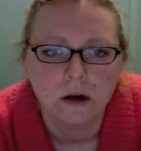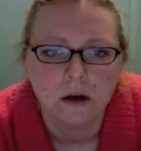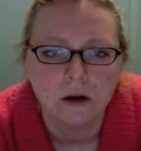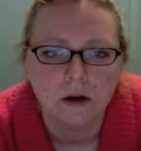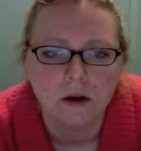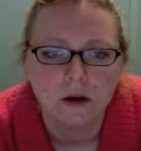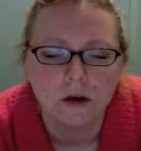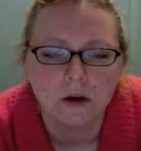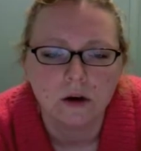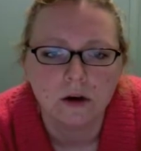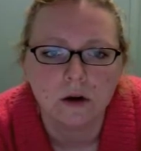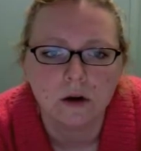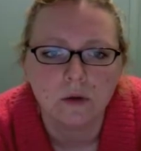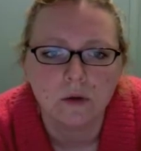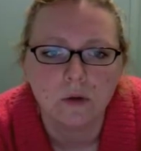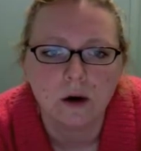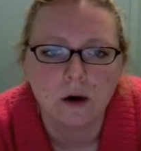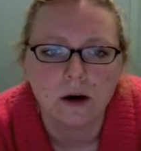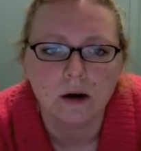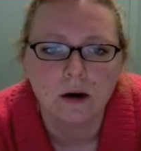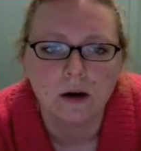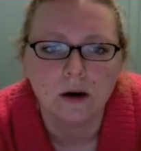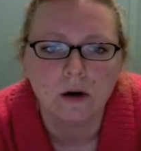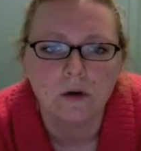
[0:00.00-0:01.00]
you're gonna
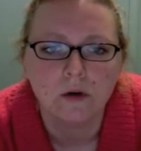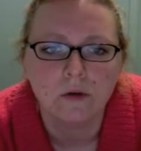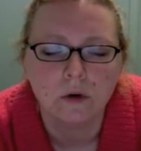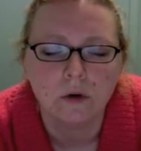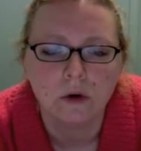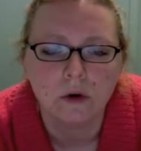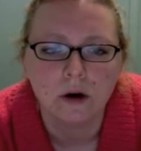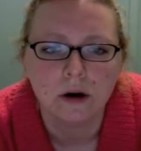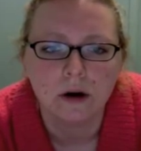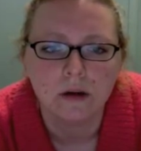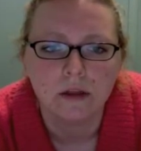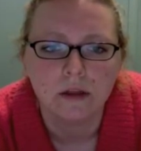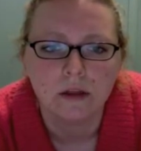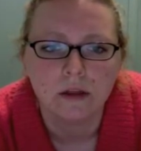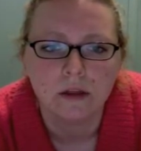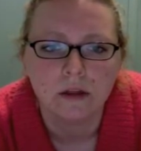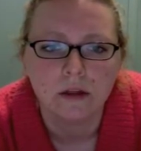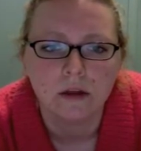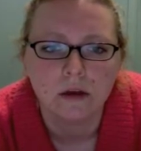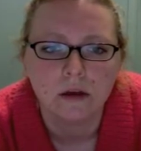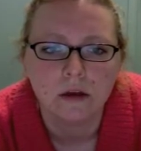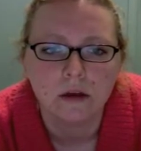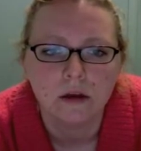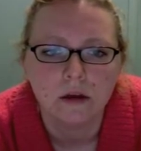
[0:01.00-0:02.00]
wanna go north.
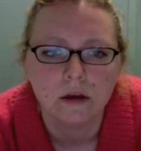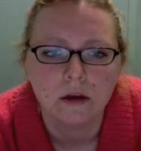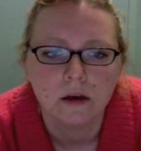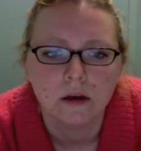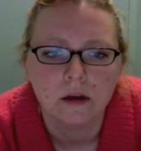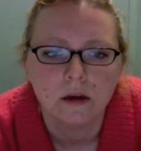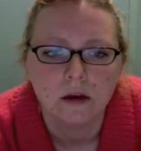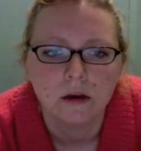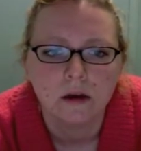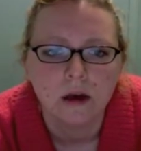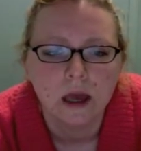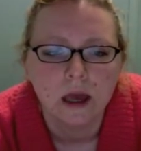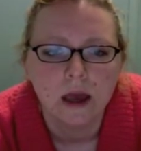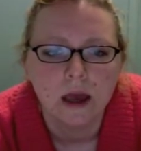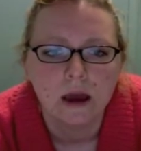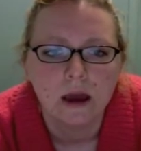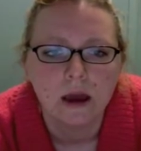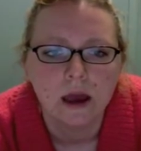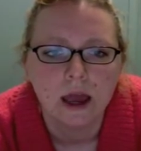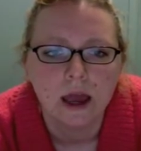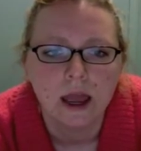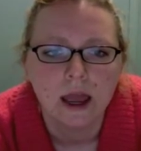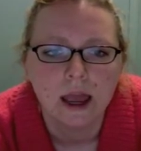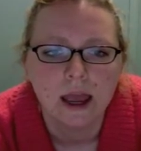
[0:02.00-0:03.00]

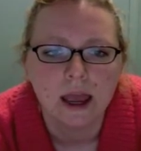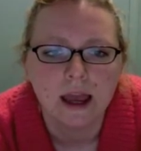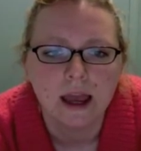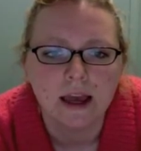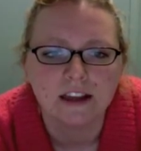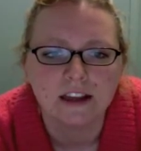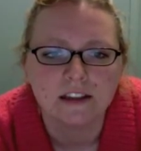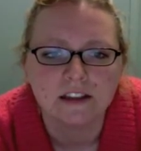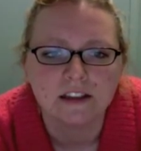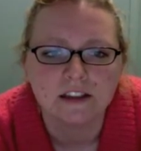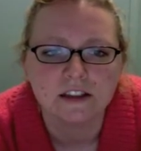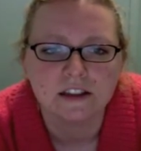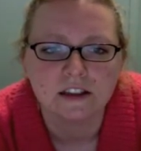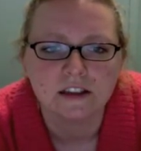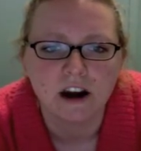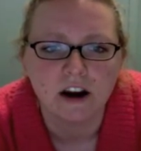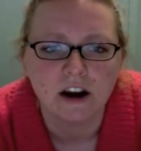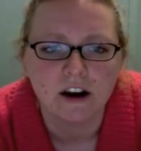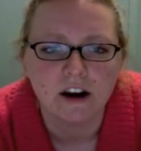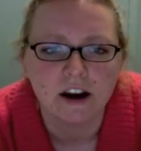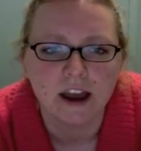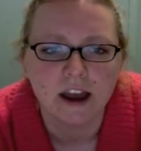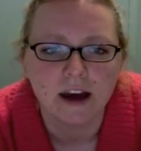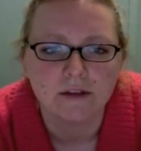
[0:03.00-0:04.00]
And
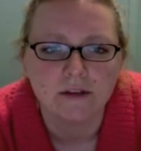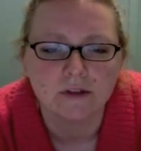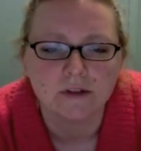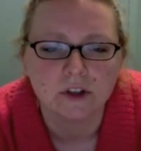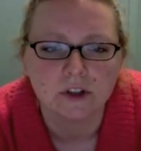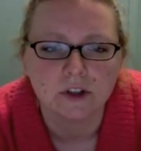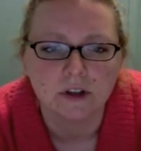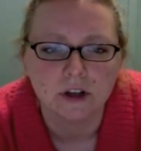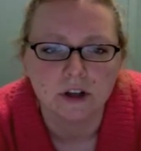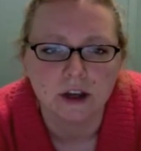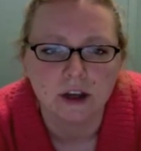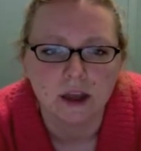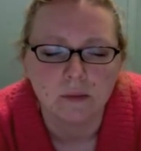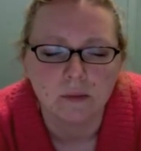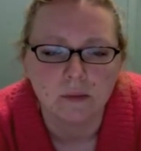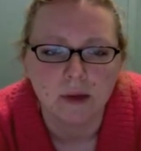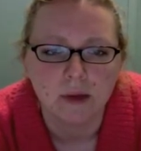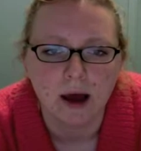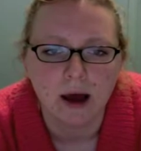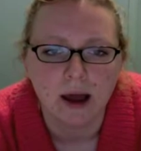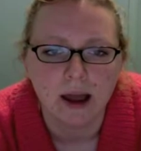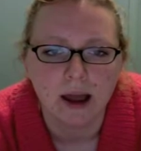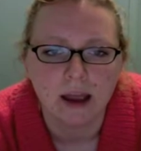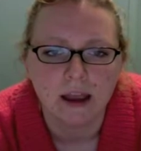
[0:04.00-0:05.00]
sorry, I have to look at
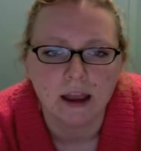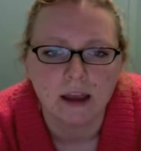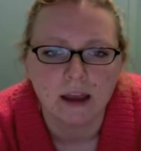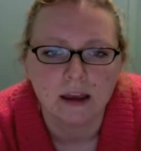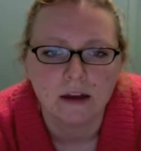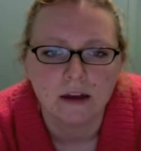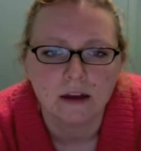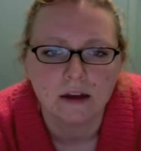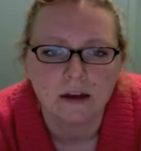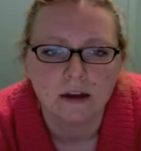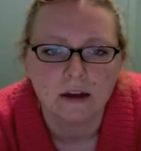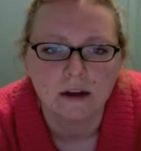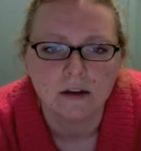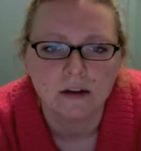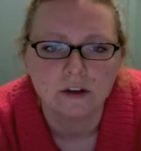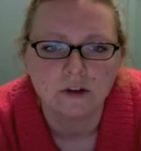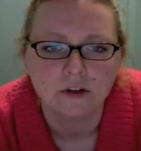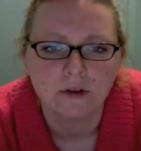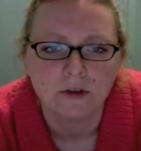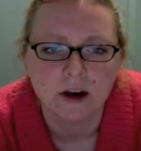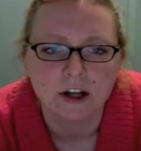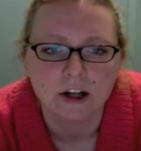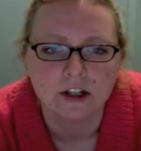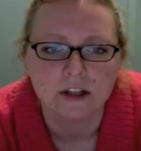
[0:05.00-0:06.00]
my
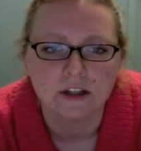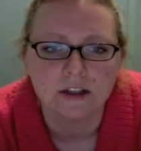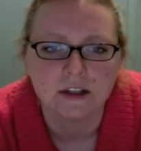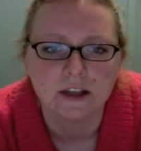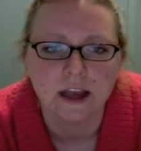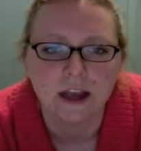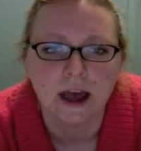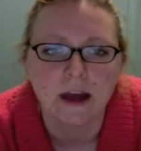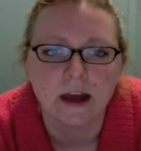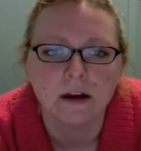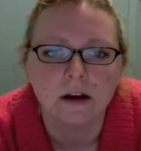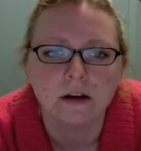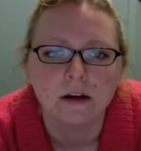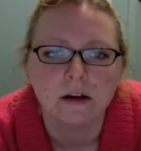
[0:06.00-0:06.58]
directions again.